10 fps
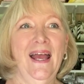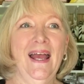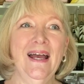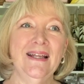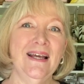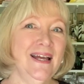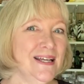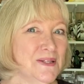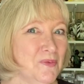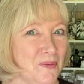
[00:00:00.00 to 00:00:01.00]
And I
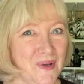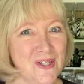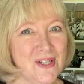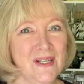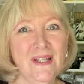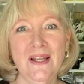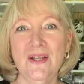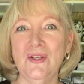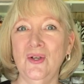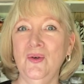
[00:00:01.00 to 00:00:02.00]
asked permission
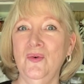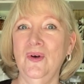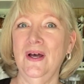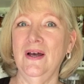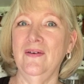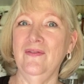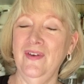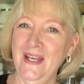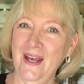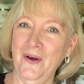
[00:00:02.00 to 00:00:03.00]
to
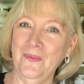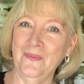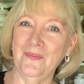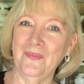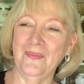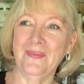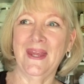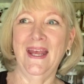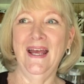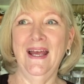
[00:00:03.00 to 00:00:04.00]
video.
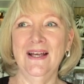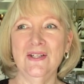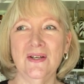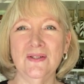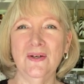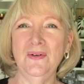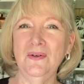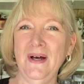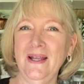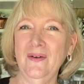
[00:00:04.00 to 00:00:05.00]
She goes,
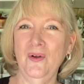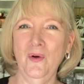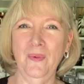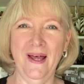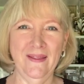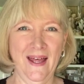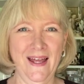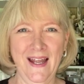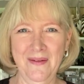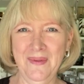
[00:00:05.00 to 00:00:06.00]
oh, I don't know about
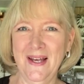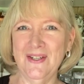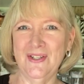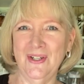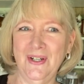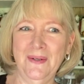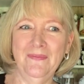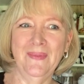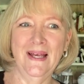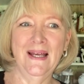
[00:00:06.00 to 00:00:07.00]
that. I'm not sure.
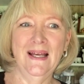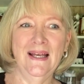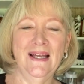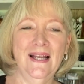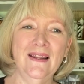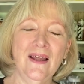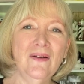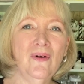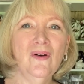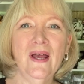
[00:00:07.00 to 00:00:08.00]
And I
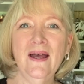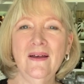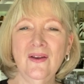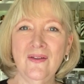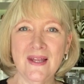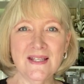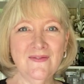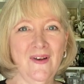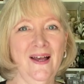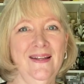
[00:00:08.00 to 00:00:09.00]
thought, okay, you know, that's
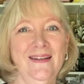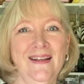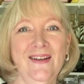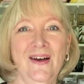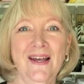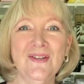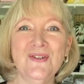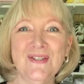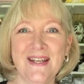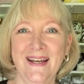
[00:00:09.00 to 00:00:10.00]
fine. You know, I
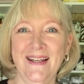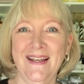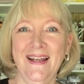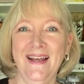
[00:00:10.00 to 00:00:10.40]
understand.